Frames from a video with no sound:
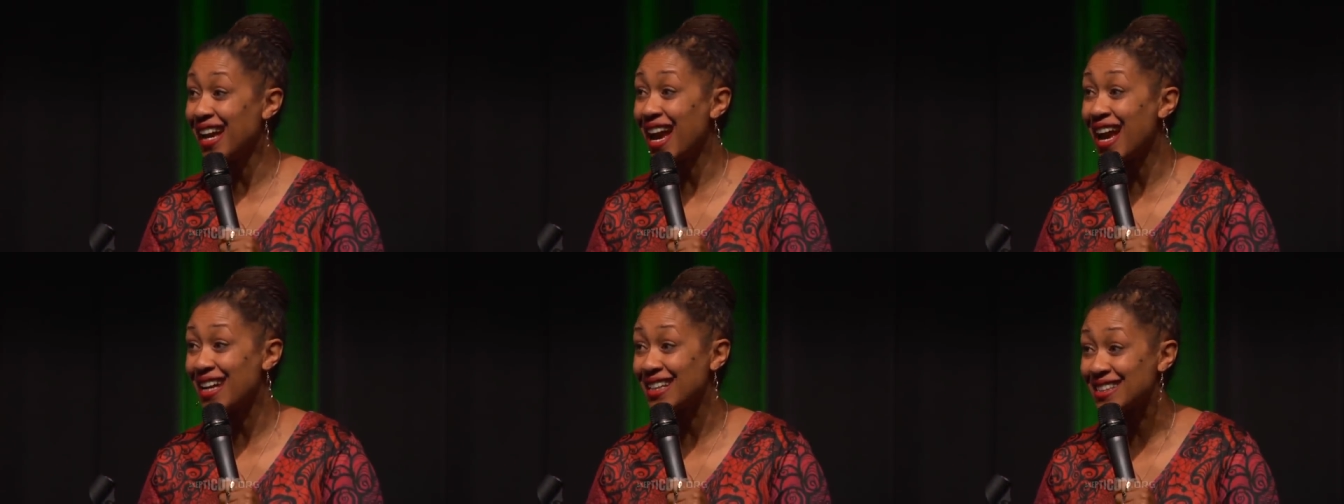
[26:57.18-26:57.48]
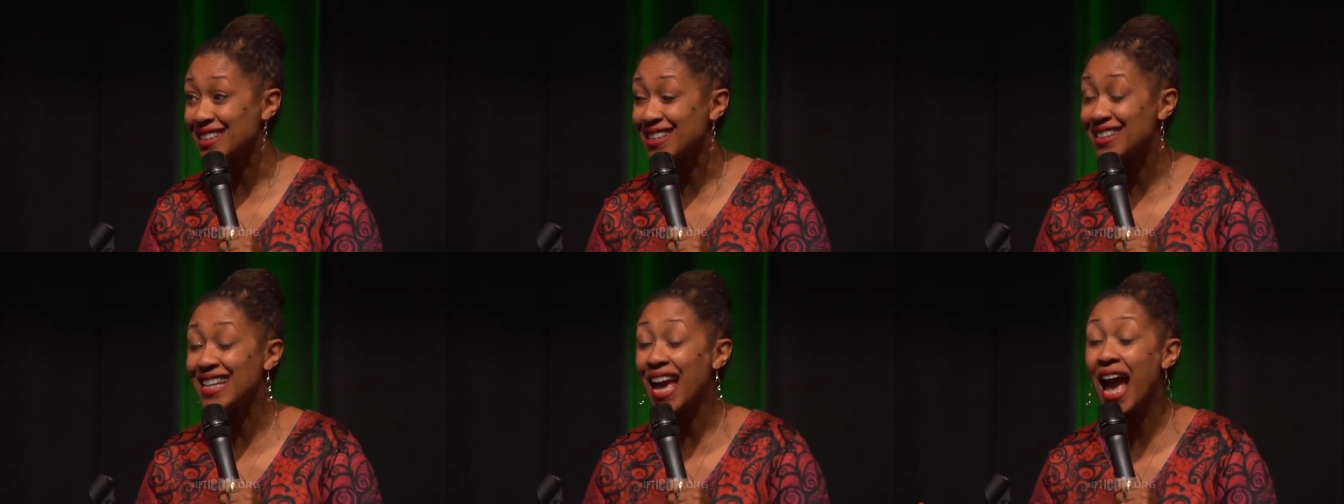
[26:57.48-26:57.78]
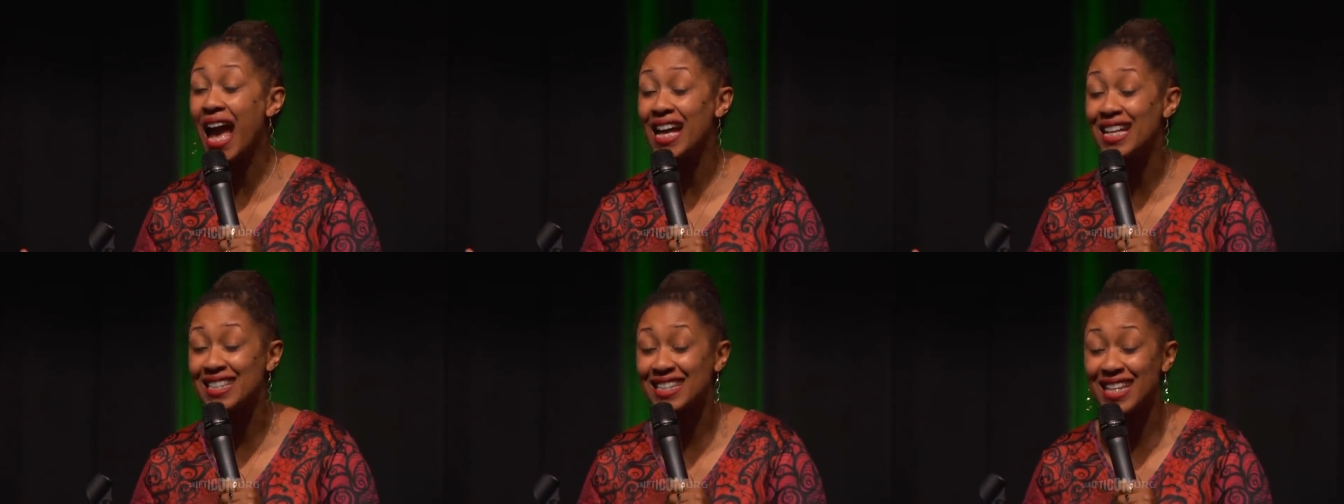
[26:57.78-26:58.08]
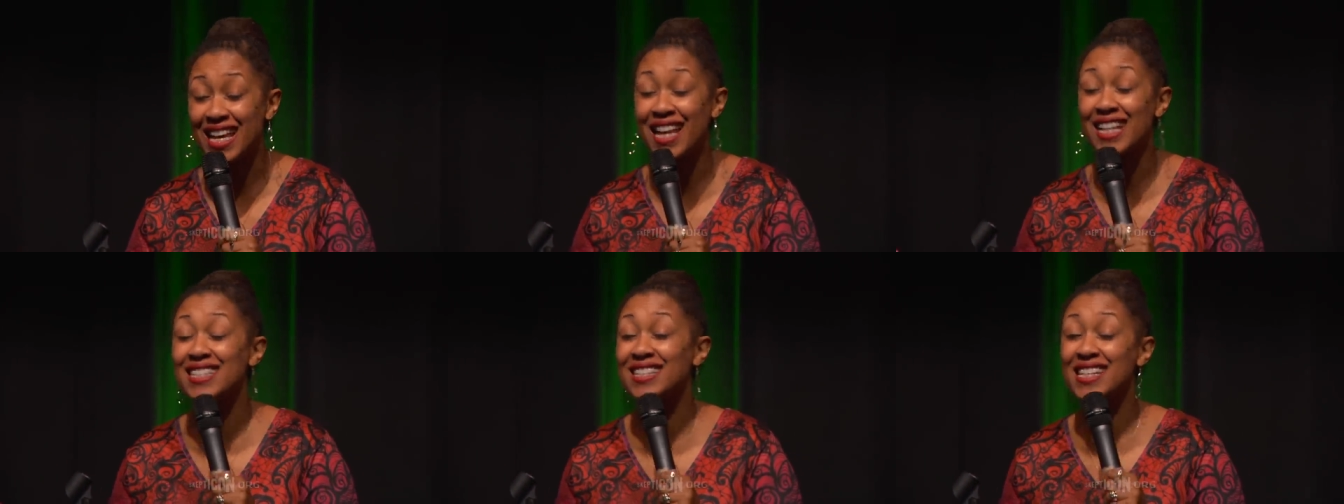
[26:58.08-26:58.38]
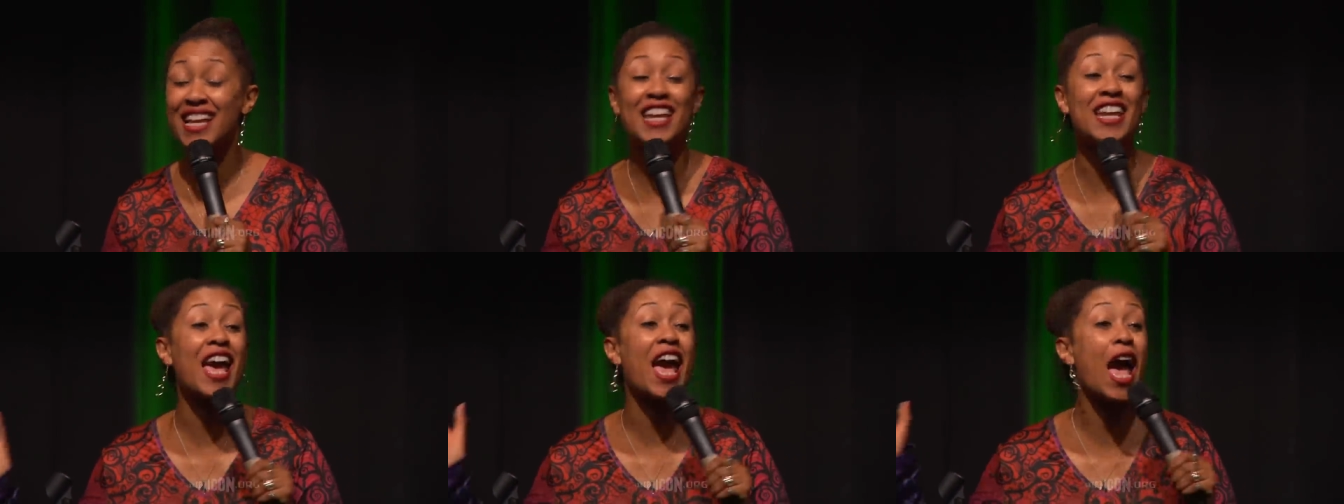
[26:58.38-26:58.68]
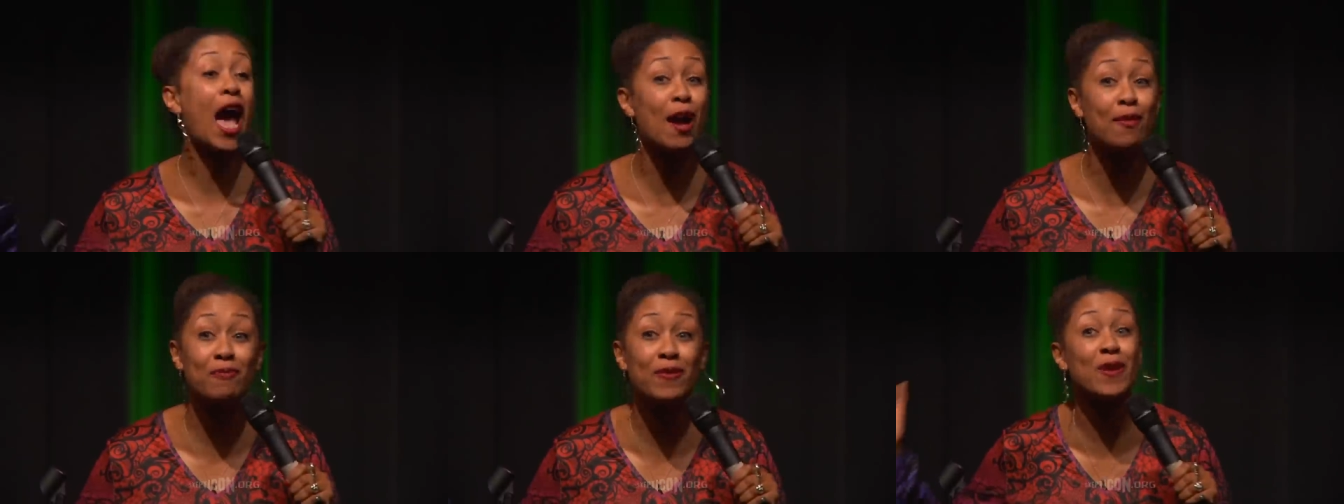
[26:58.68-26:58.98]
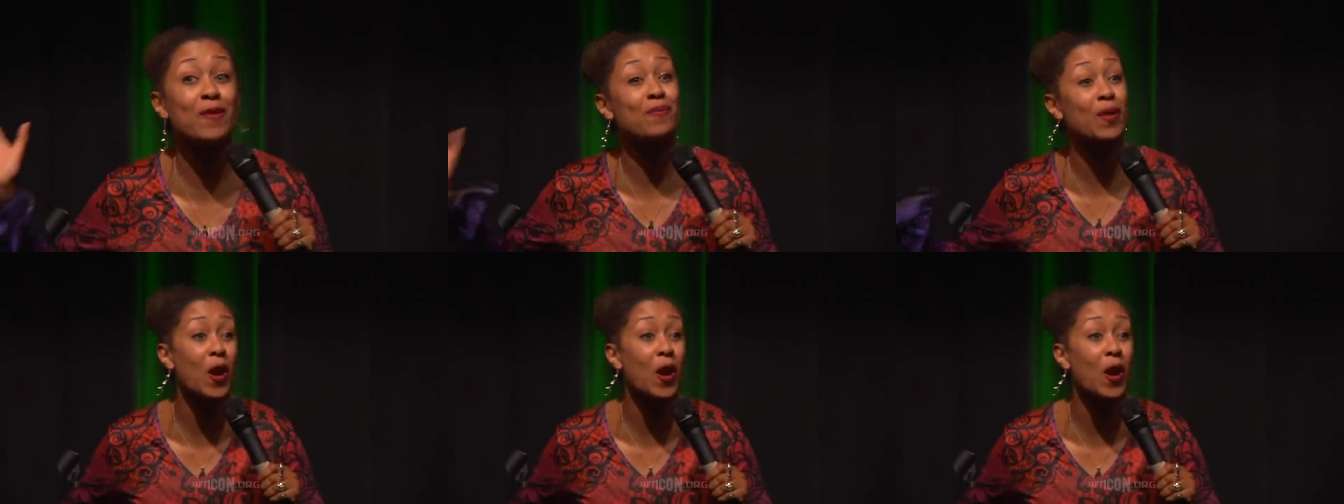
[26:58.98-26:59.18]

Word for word: yes, yes, it said happy